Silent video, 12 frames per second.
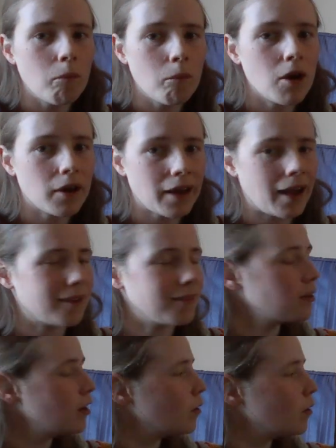work
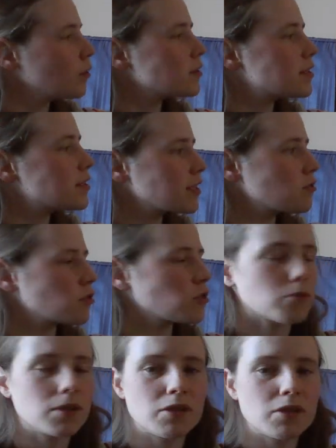out what
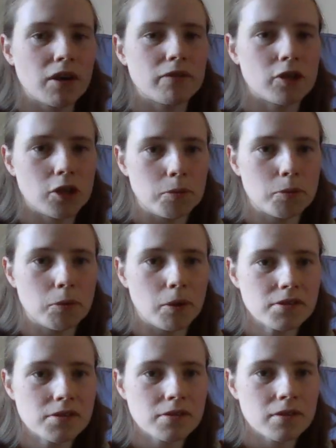625 cubed
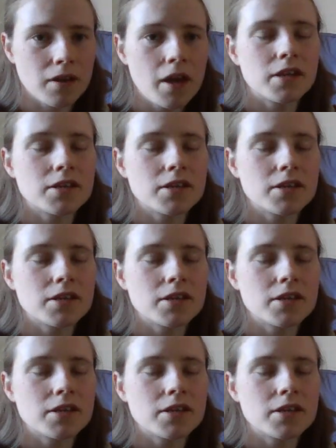was,